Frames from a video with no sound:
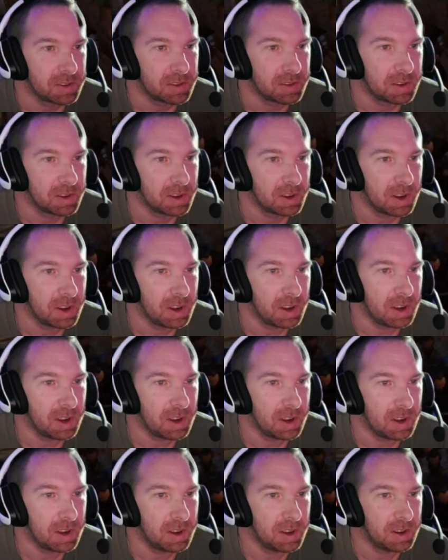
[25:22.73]

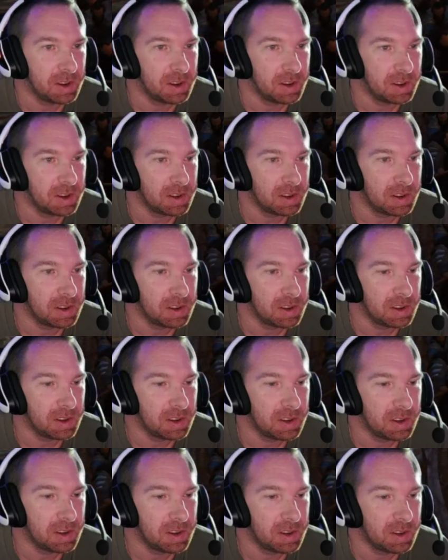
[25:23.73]
And
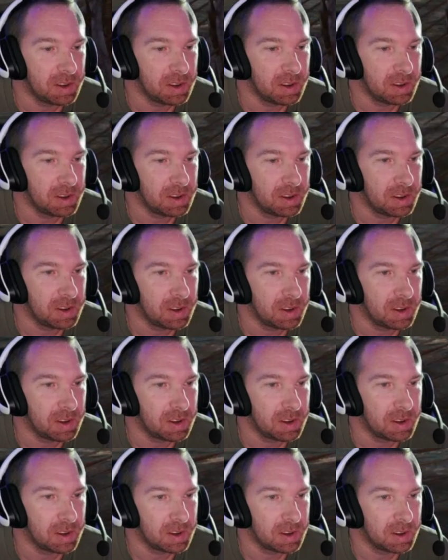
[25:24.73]
then,
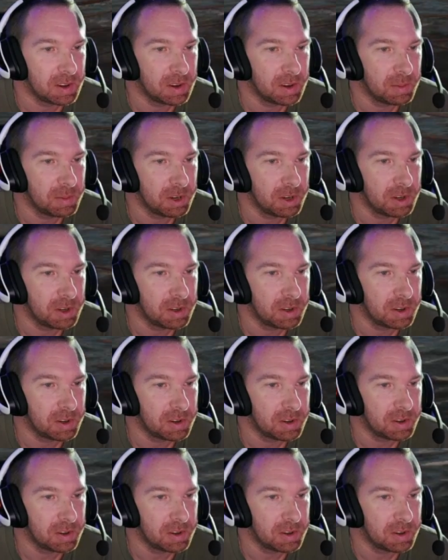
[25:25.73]
come on, turn.
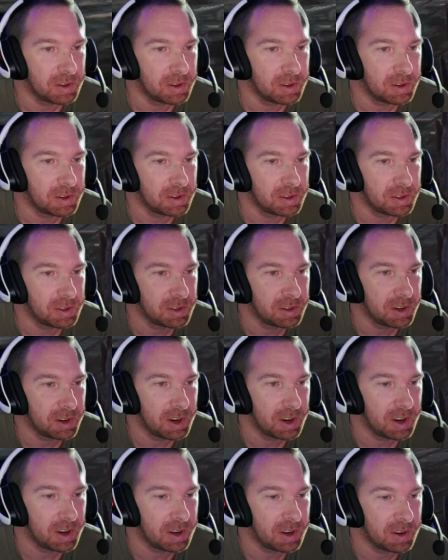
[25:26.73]

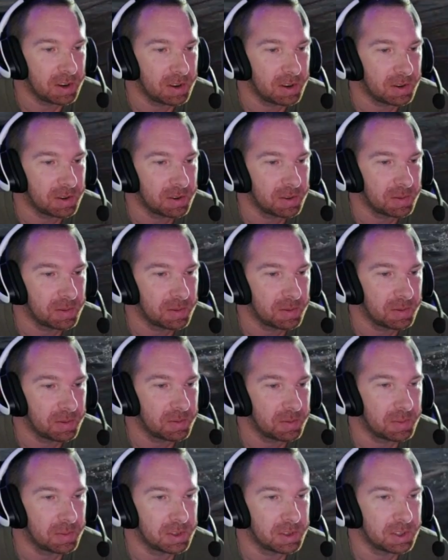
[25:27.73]
Now,
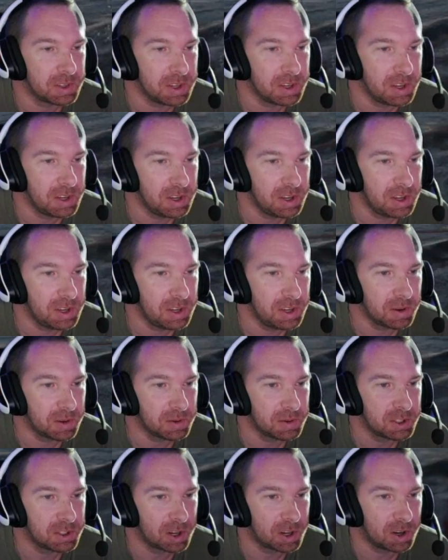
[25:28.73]
press E, they'll
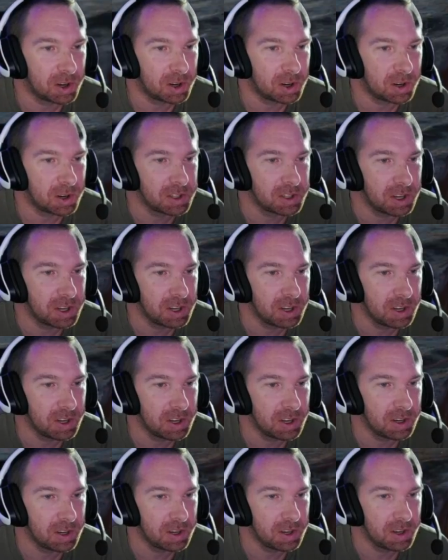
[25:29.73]
charge
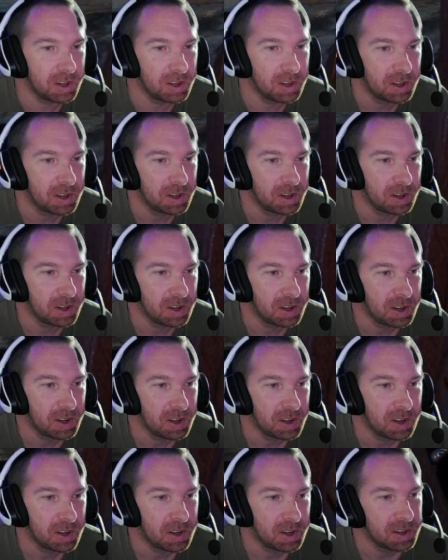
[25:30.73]
in.
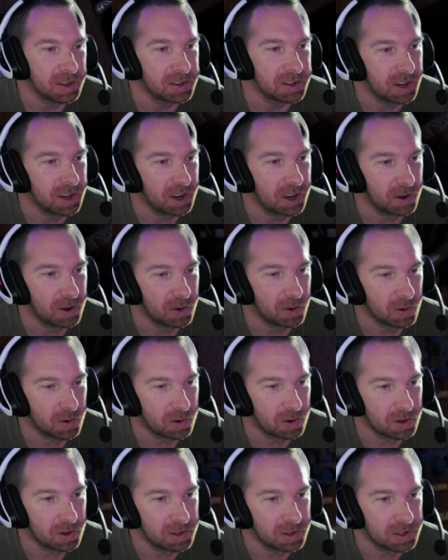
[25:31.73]
Sound the
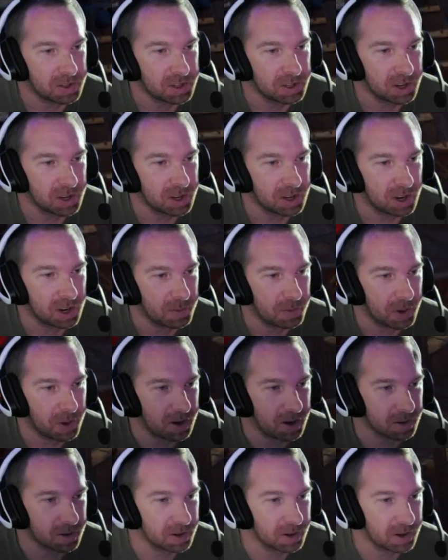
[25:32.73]
horns, time for
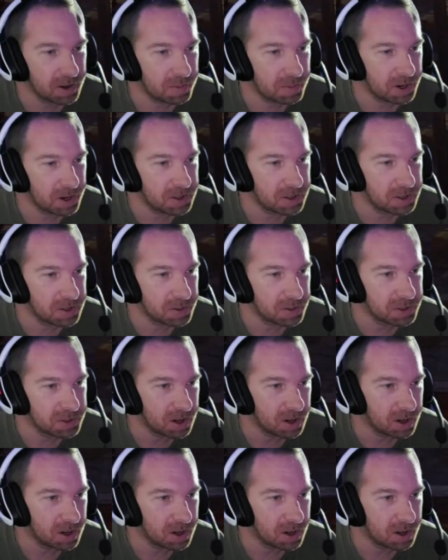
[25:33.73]
battle, everybody jumps
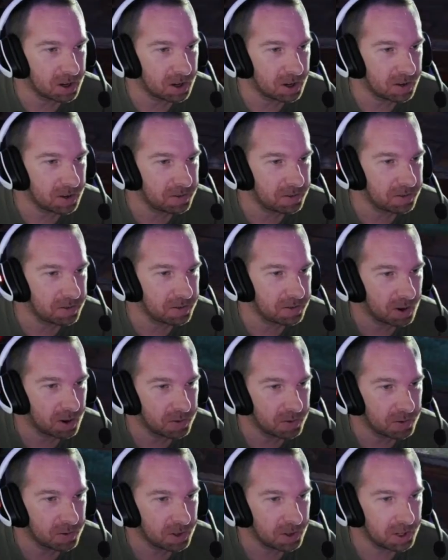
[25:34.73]
off.
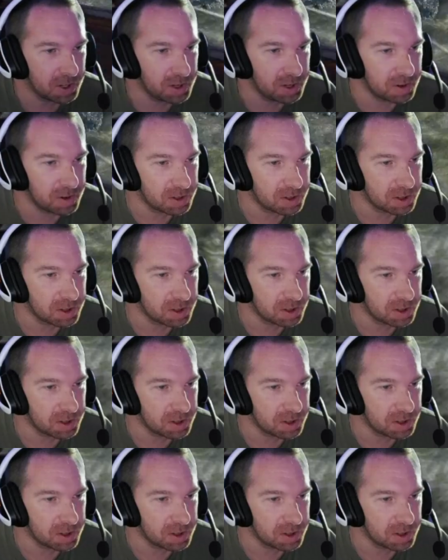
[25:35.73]
Hopefully you can jump off.